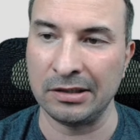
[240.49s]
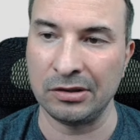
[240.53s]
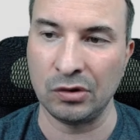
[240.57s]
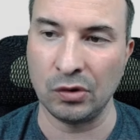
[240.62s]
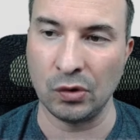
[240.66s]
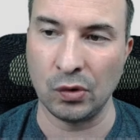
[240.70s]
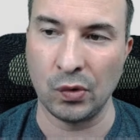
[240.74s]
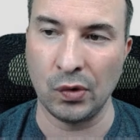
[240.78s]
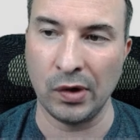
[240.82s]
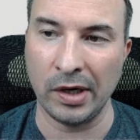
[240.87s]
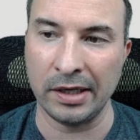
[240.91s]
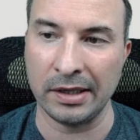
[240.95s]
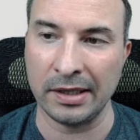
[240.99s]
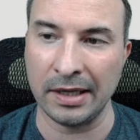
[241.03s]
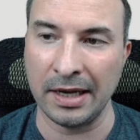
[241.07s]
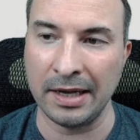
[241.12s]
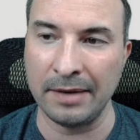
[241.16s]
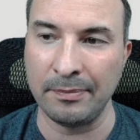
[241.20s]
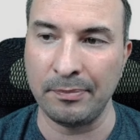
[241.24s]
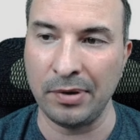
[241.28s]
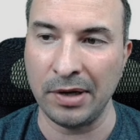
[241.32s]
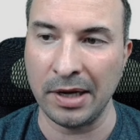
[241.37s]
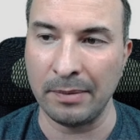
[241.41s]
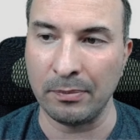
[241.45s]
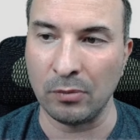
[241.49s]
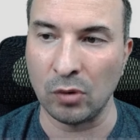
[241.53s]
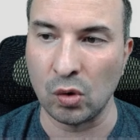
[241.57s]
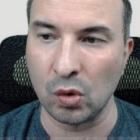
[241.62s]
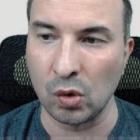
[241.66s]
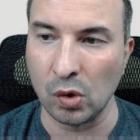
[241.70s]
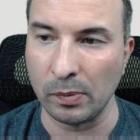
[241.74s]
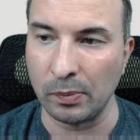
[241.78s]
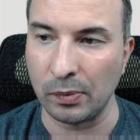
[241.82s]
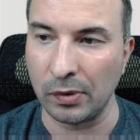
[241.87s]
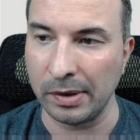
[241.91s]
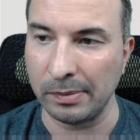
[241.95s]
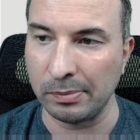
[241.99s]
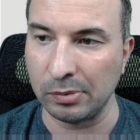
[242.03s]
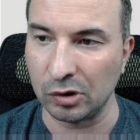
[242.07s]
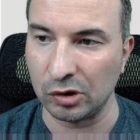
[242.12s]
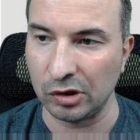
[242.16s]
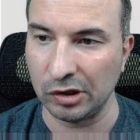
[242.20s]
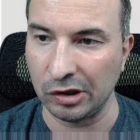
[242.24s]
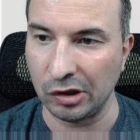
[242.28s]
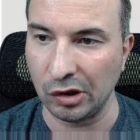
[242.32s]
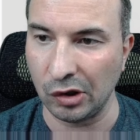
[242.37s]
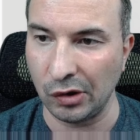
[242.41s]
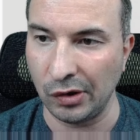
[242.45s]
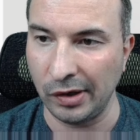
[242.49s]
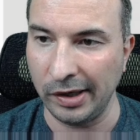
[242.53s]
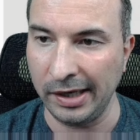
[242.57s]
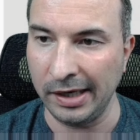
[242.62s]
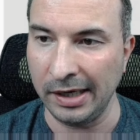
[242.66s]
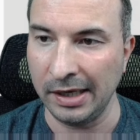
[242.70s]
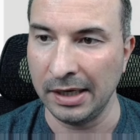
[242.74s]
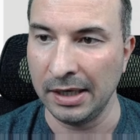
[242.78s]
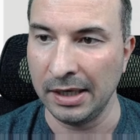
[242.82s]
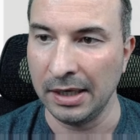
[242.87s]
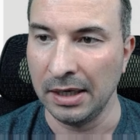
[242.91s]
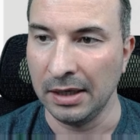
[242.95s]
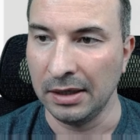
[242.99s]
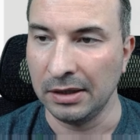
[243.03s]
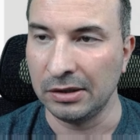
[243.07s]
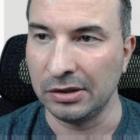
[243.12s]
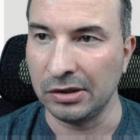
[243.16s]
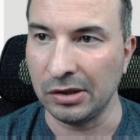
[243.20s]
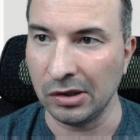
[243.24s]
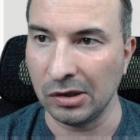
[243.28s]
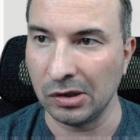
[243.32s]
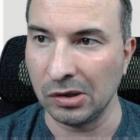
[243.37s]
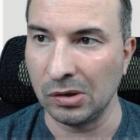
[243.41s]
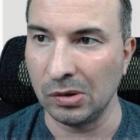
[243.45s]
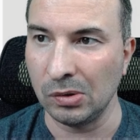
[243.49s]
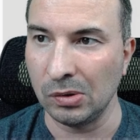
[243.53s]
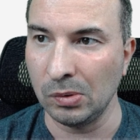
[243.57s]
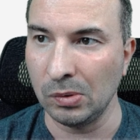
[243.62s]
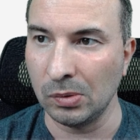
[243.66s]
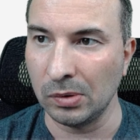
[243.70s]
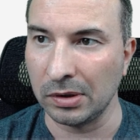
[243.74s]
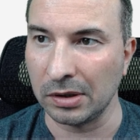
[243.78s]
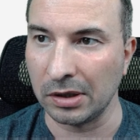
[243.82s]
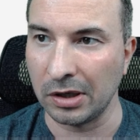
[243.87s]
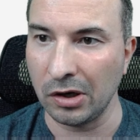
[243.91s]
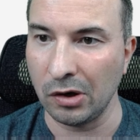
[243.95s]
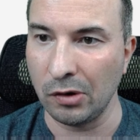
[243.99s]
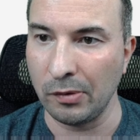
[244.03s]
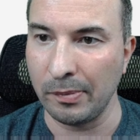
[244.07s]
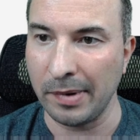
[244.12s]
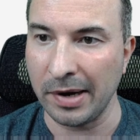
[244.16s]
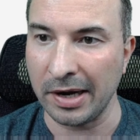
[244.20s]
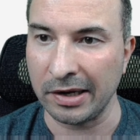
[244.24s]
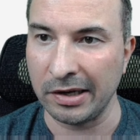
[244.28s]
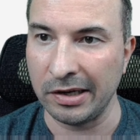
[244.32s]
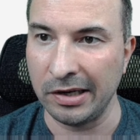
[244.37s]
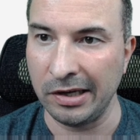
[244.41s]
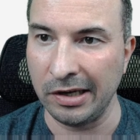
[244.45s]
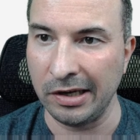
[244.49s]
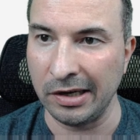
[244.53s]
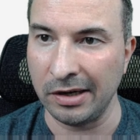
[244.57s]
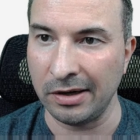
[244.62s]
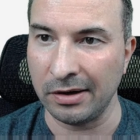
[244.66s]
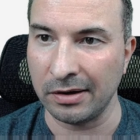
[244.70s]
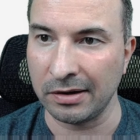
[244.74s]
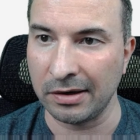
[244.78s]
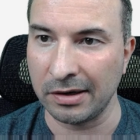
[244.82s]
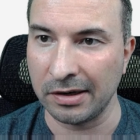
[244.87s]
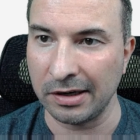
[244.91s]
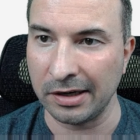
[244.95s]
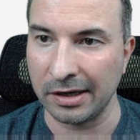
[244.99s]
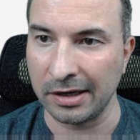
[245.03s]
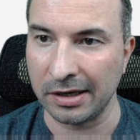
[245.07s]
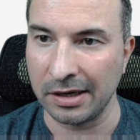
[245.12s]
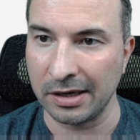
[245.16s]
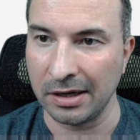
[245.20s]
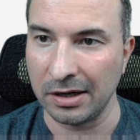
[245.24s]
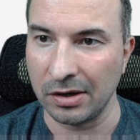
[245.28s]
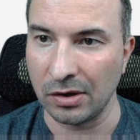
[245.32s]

is to create npm group repository. So go back here, click